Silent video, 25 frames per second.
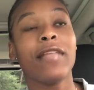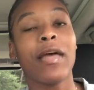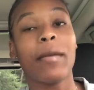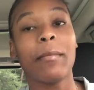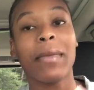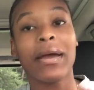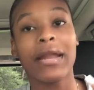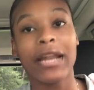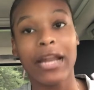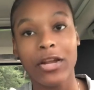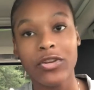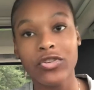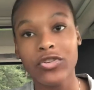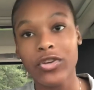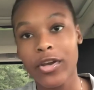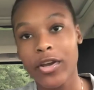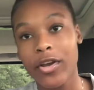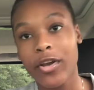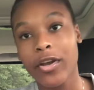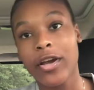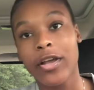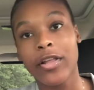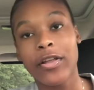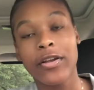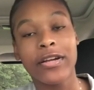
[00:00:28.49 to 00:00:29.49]
like my natural
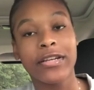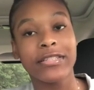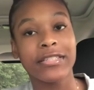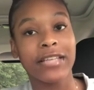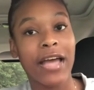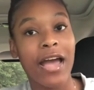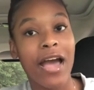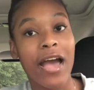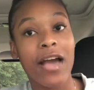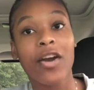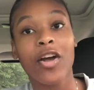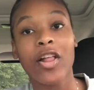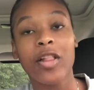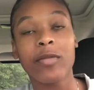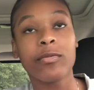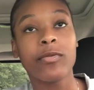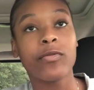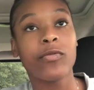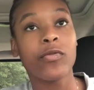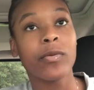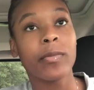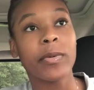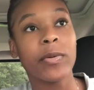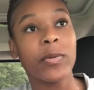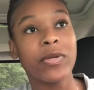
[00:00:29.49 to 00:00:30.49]
hair color, because I had color before,